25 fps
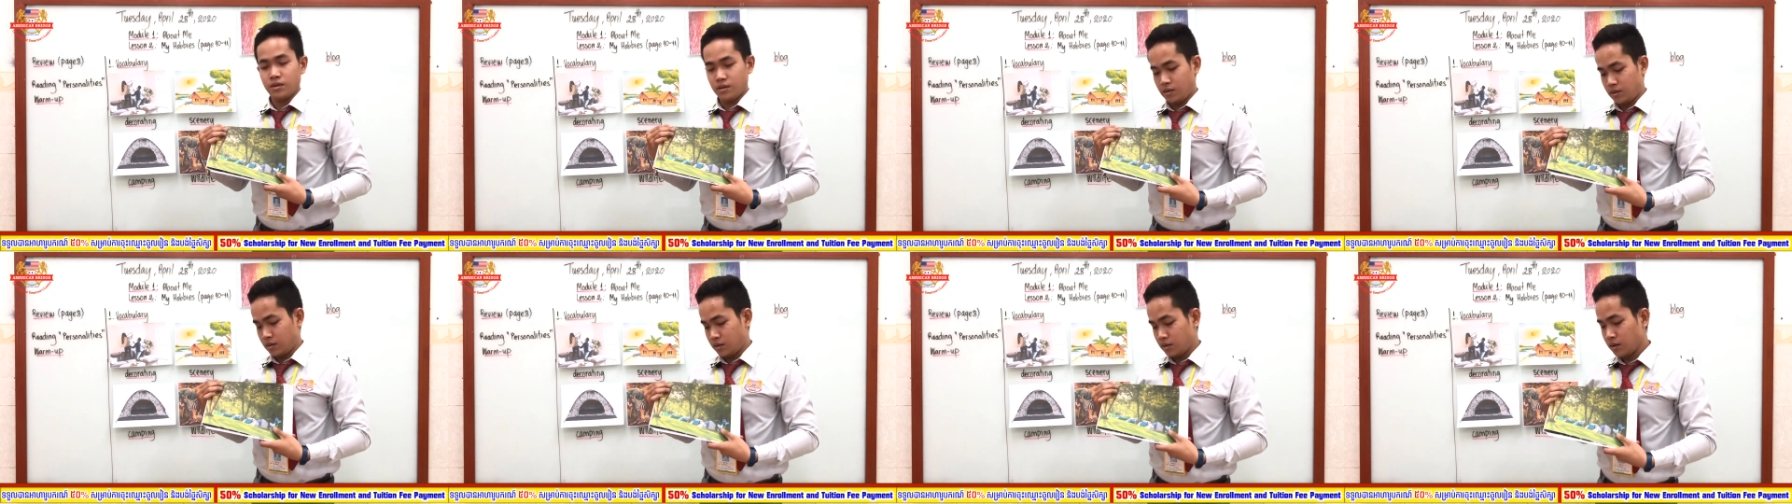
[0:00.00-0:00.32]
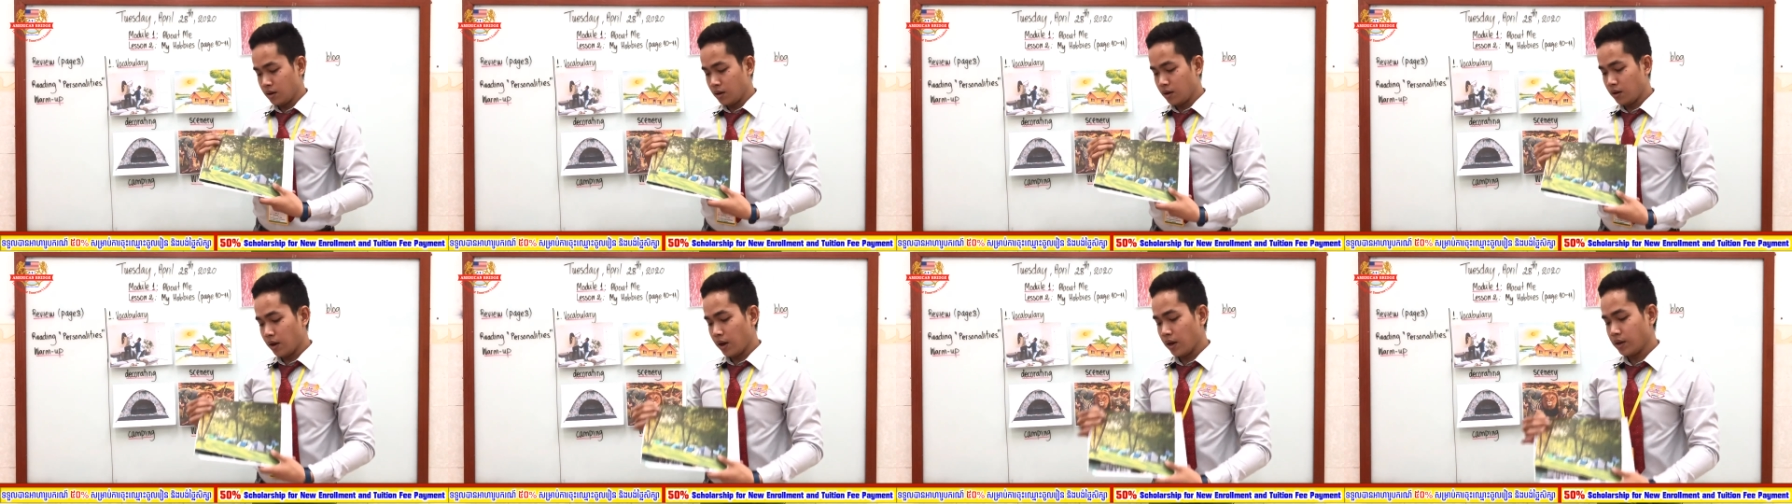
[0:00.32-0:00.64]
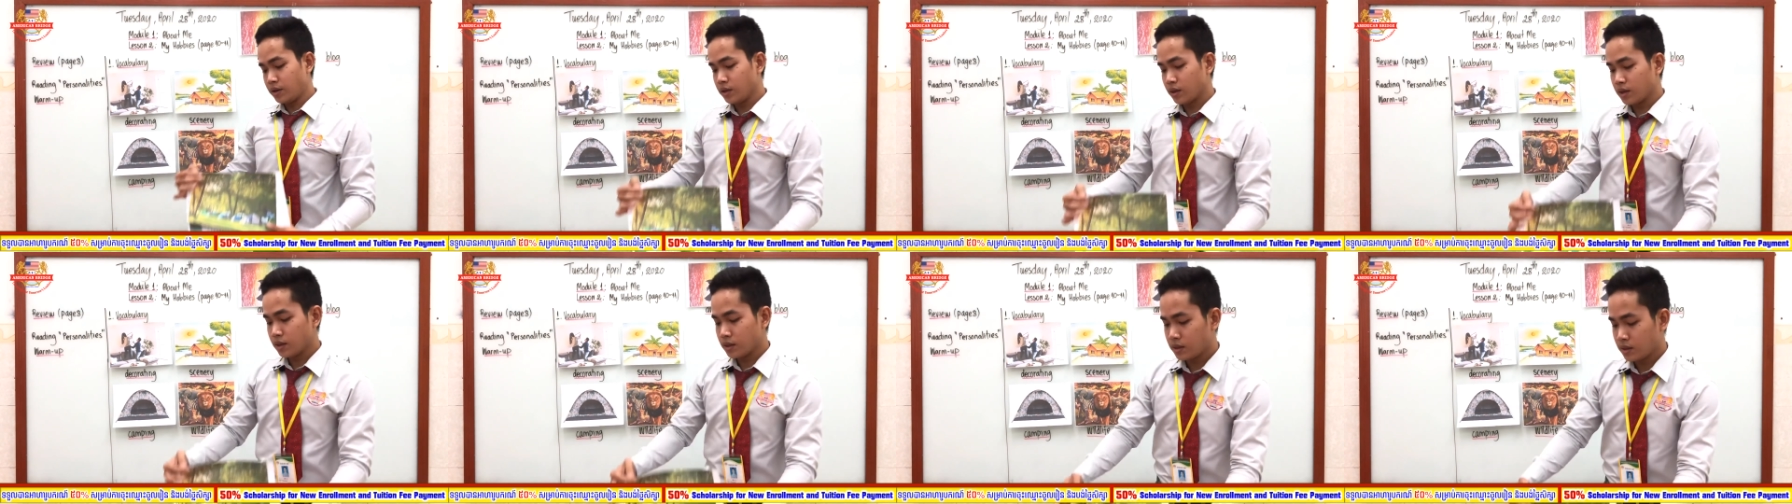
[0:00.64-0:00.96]
So as
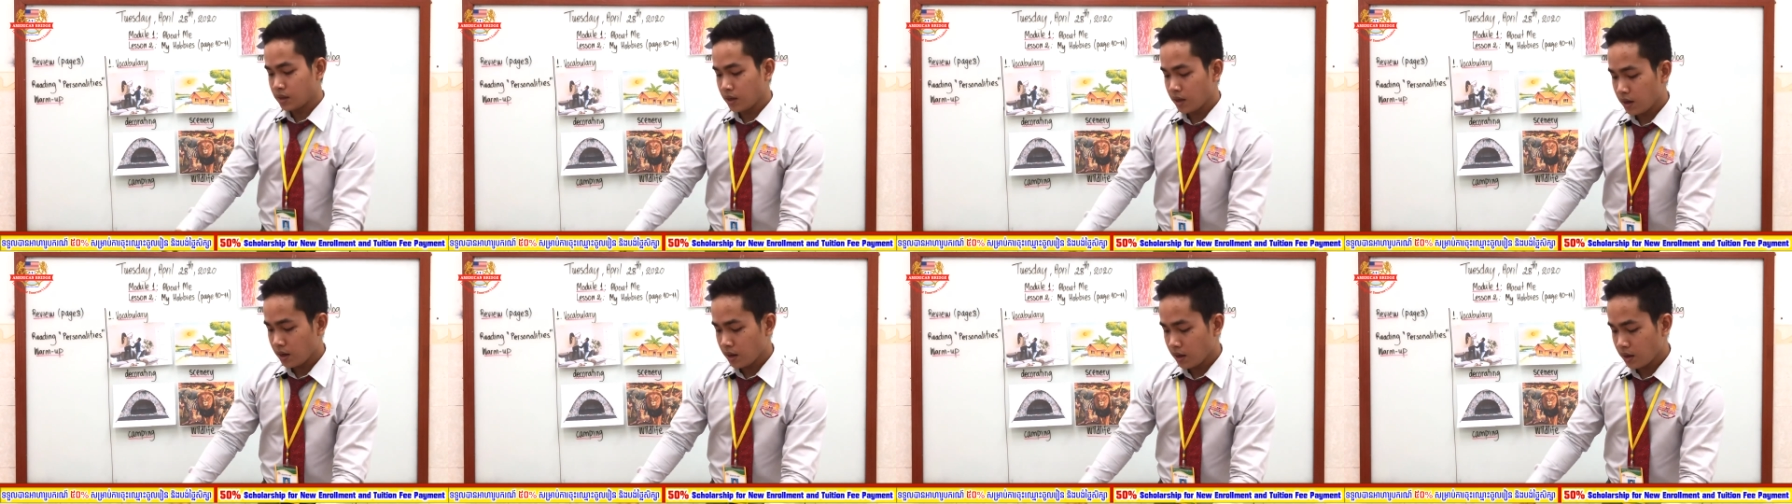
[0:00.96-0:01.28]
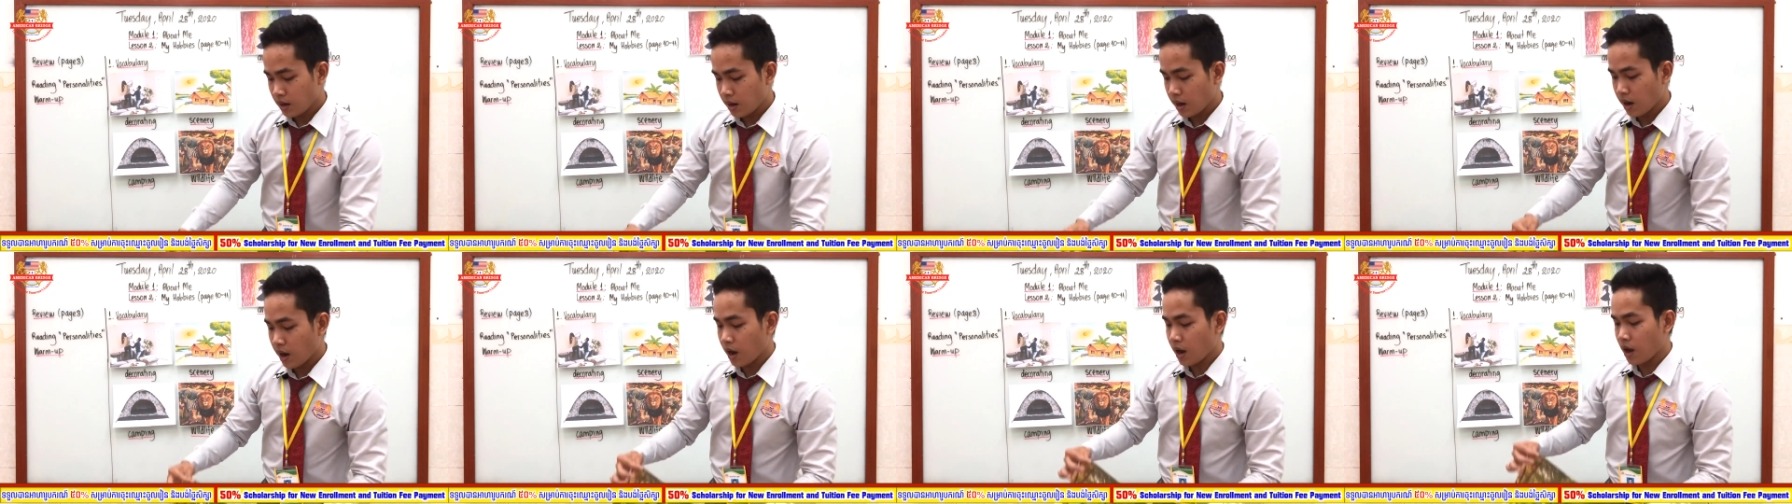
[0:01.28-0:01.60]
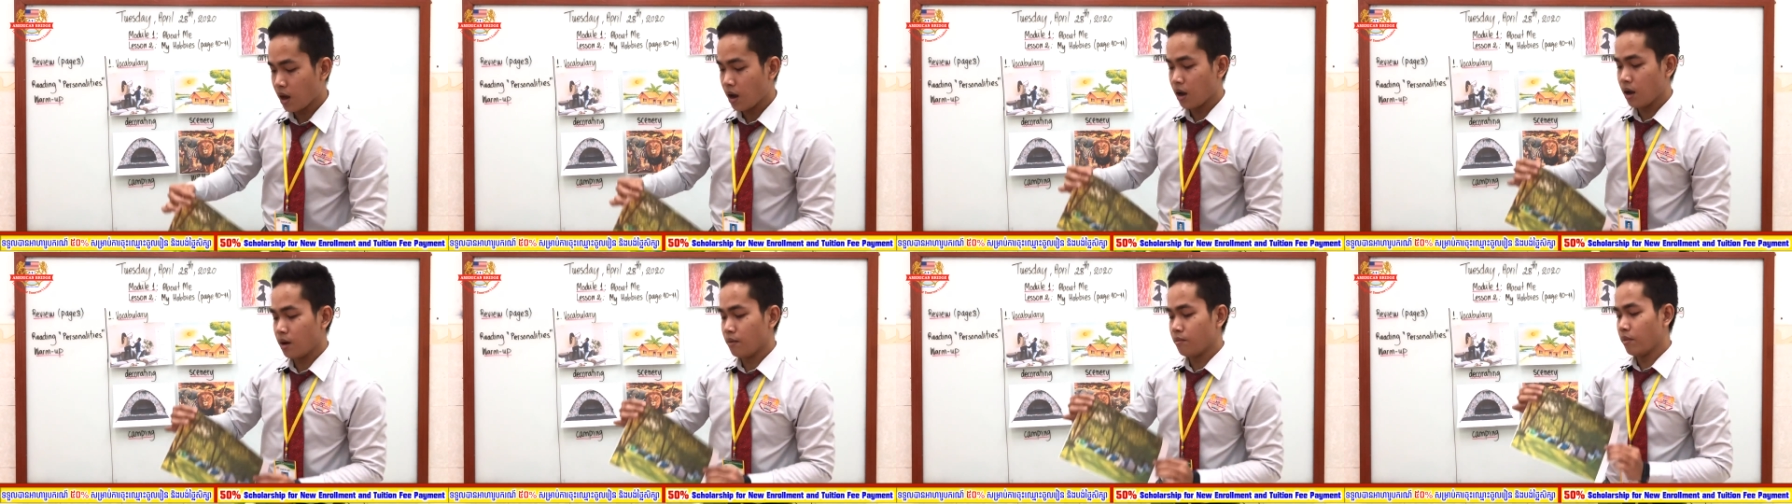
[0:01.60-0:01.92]
you can see, there
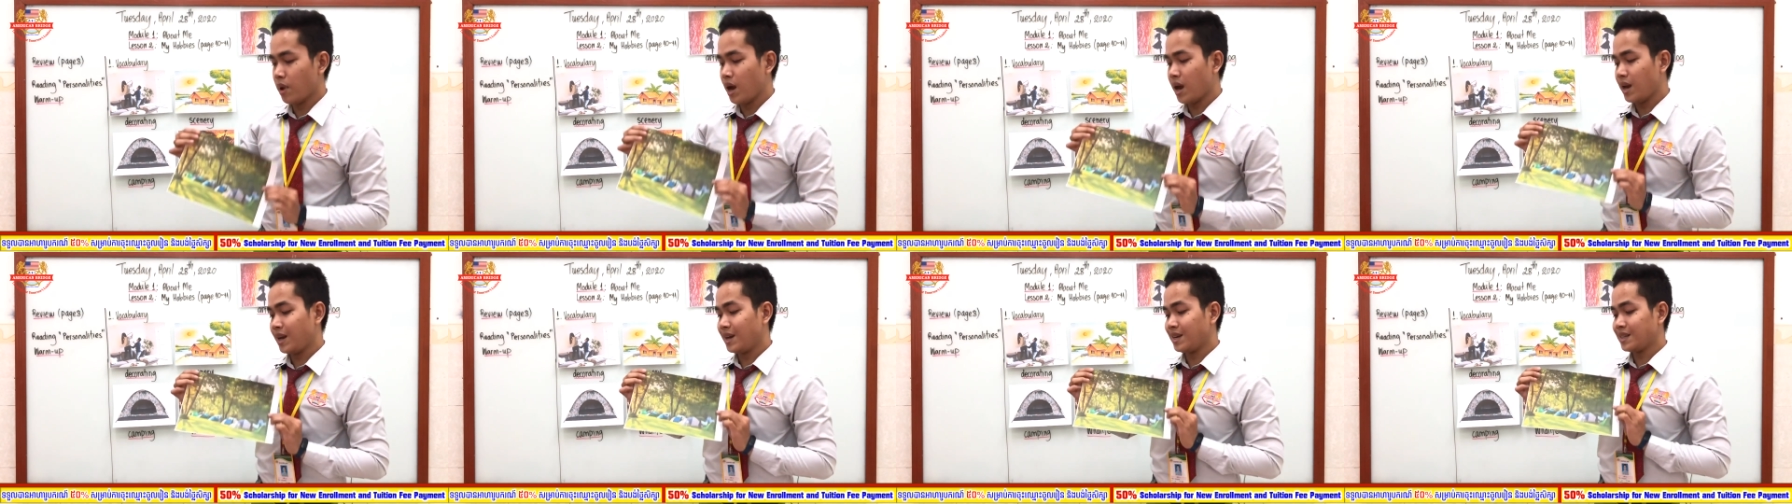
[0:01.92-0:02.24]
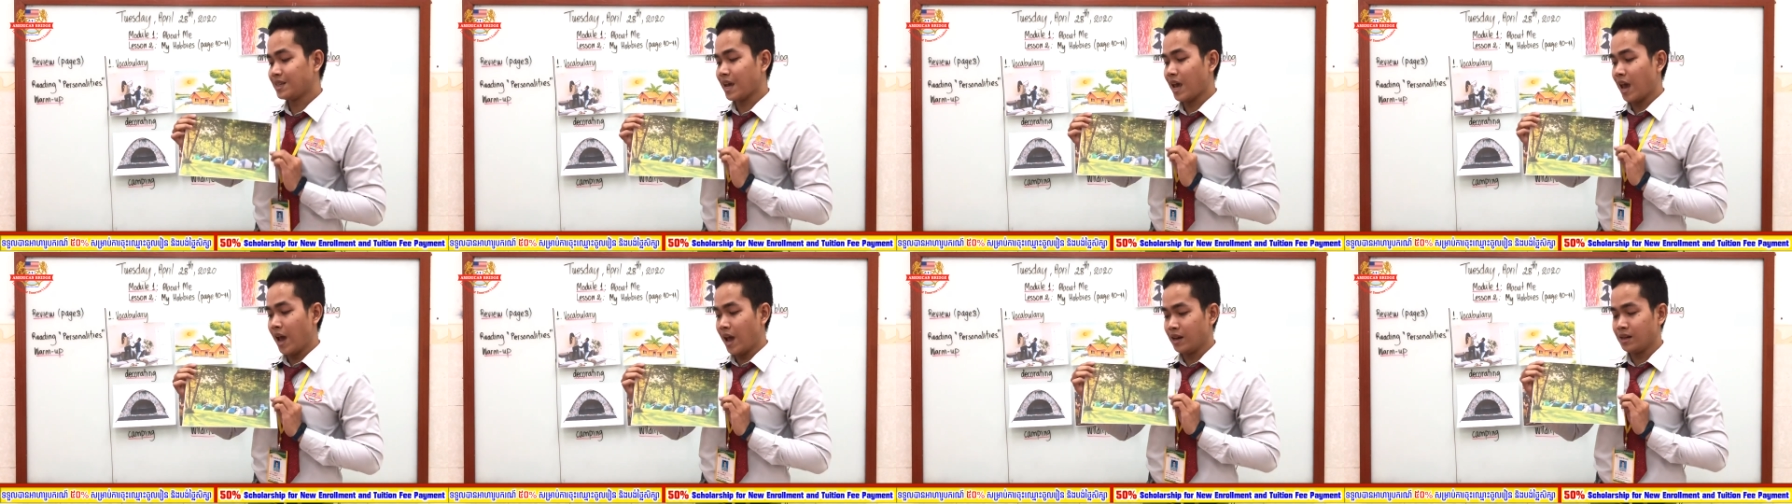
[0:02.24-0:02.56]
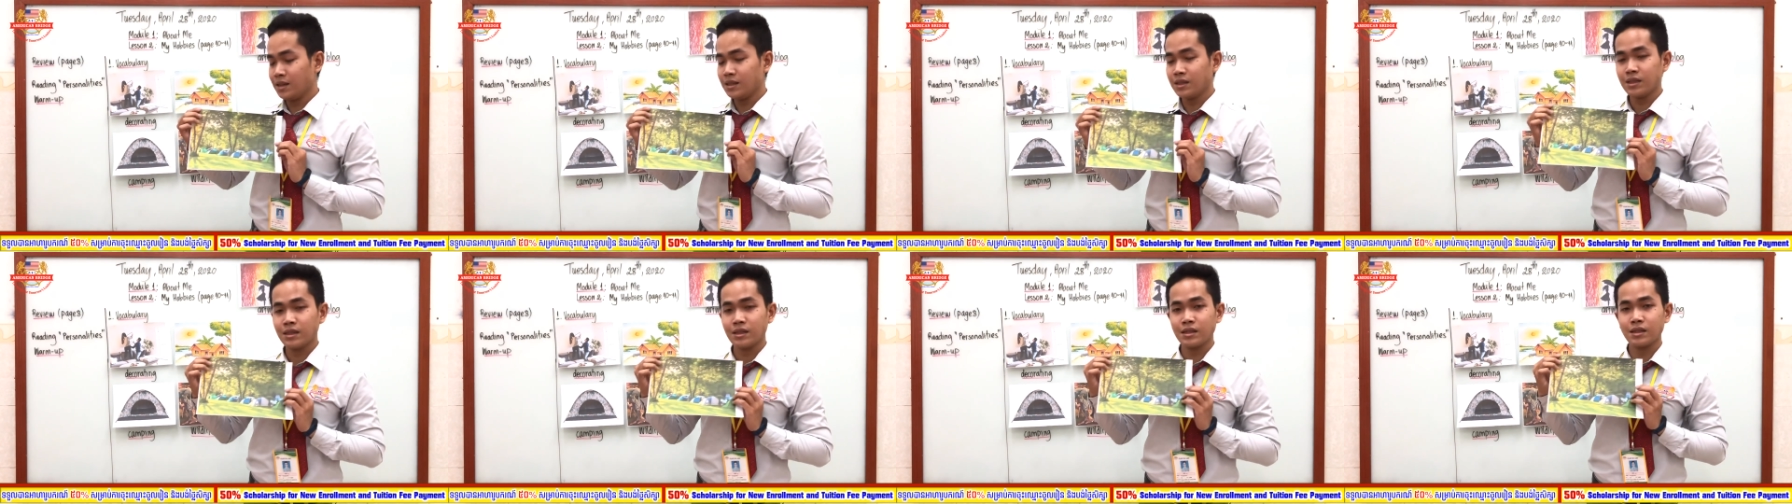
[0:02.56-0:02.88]
are many
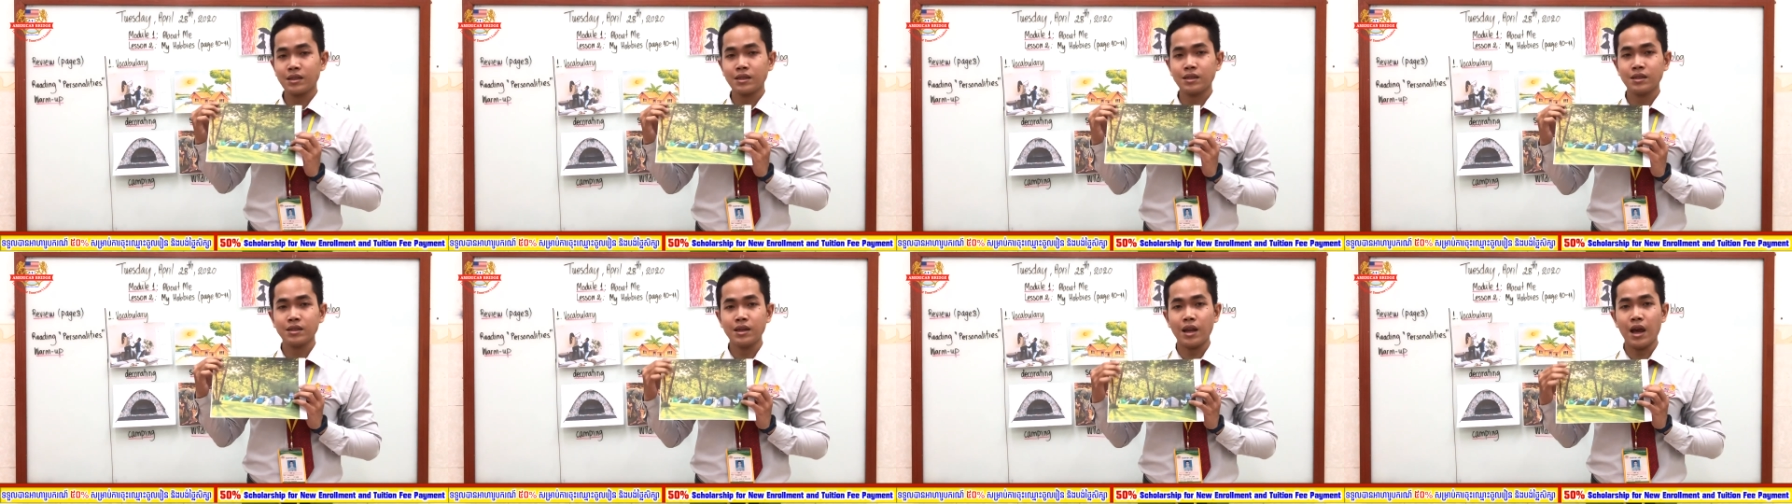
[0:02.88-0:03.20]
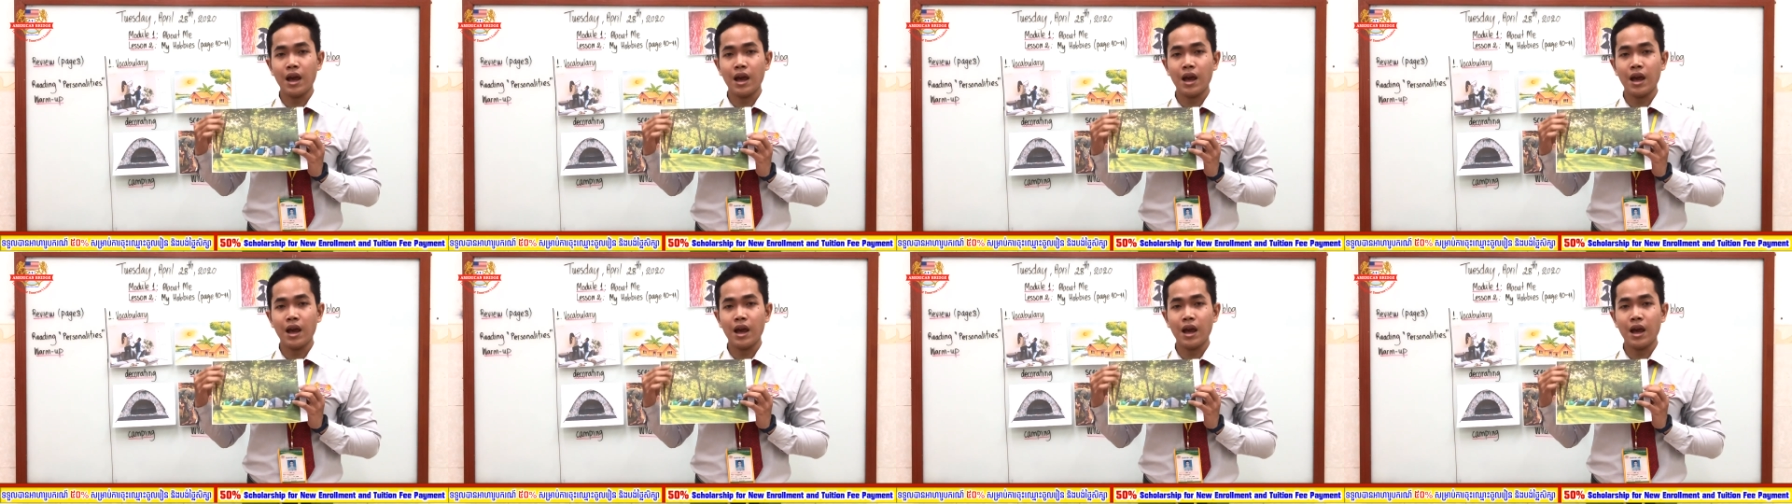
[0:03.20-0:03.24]
tents.